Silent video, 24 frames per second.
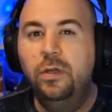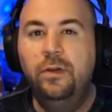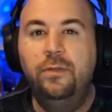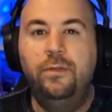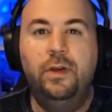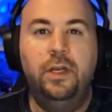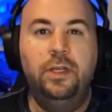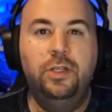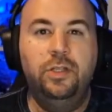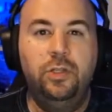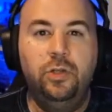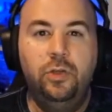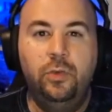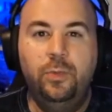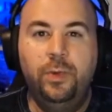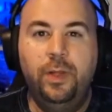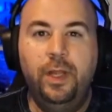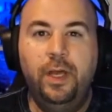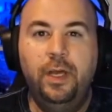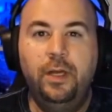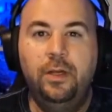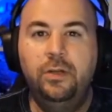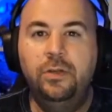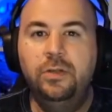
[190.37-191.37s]
You've got two
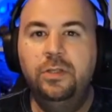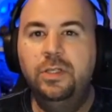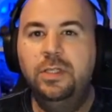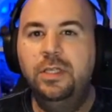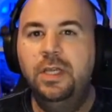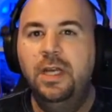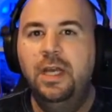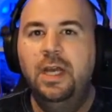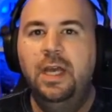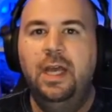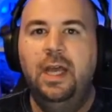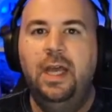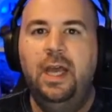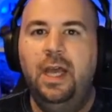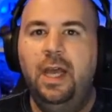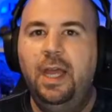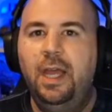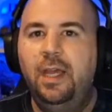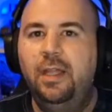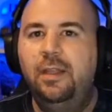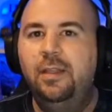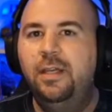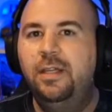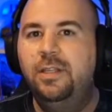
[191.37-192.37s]
players,
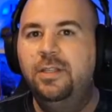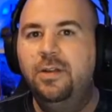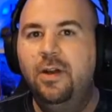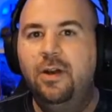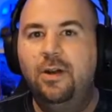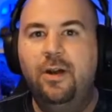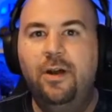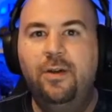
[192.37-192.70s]
and they start